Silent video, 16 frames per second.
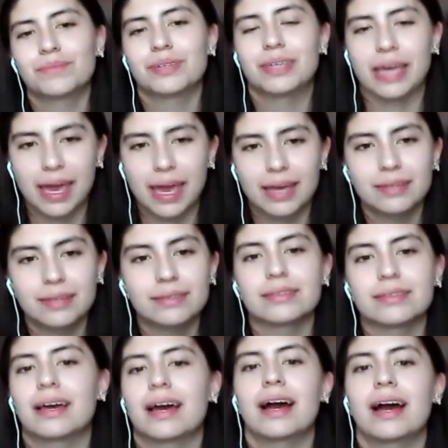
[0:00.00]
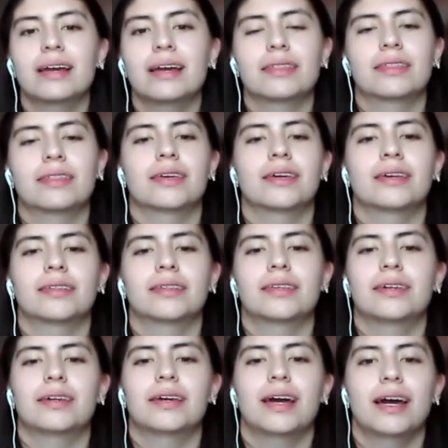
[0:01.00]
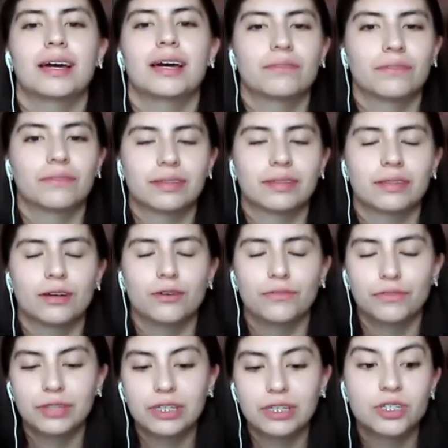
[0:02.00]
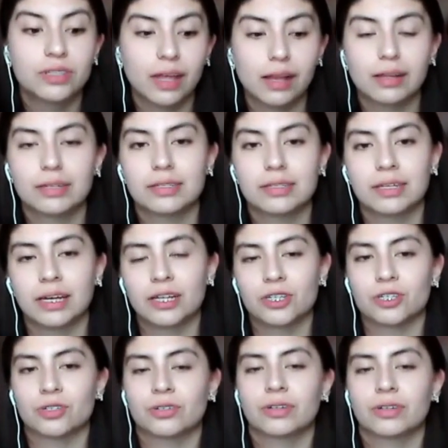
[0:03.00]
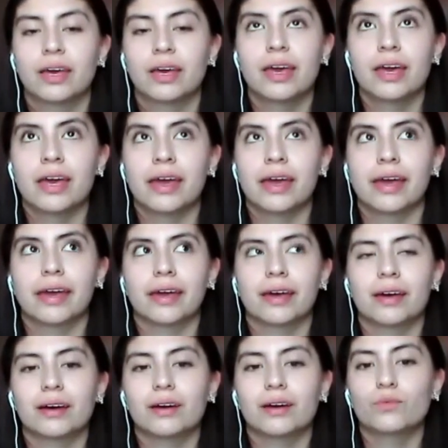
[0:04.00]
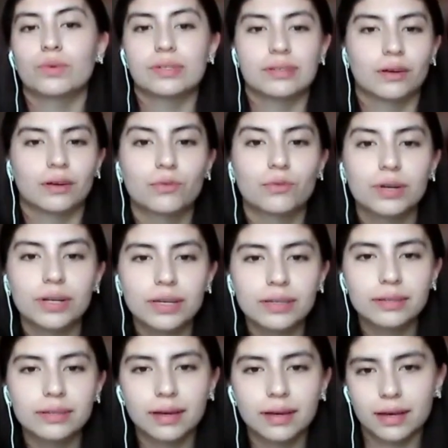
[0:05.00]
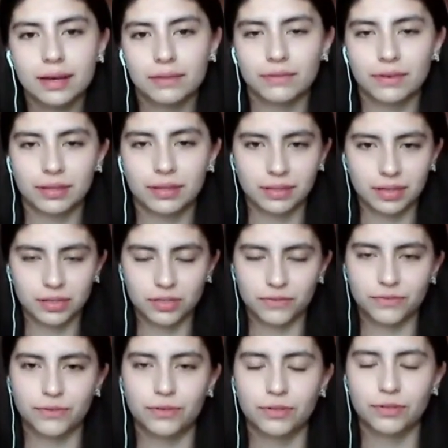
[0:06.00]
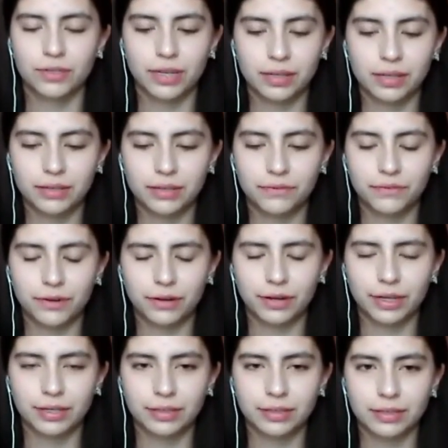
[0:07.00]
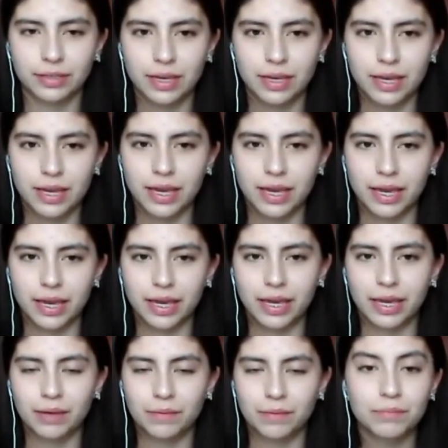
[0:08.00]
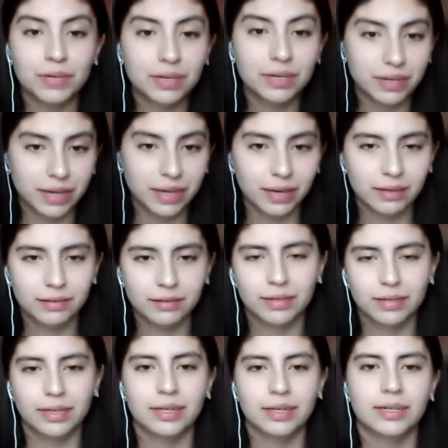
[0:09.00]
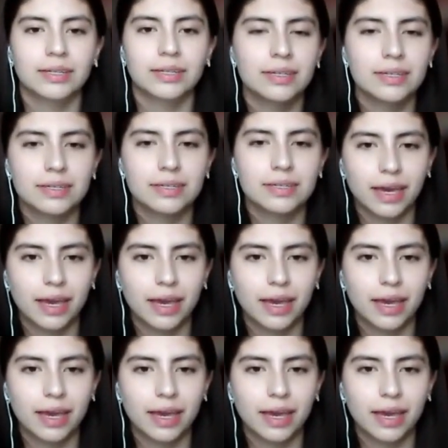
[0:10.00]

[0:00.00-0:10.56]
Yes, I think the advent of digitalization was a great advantage for the different media. In the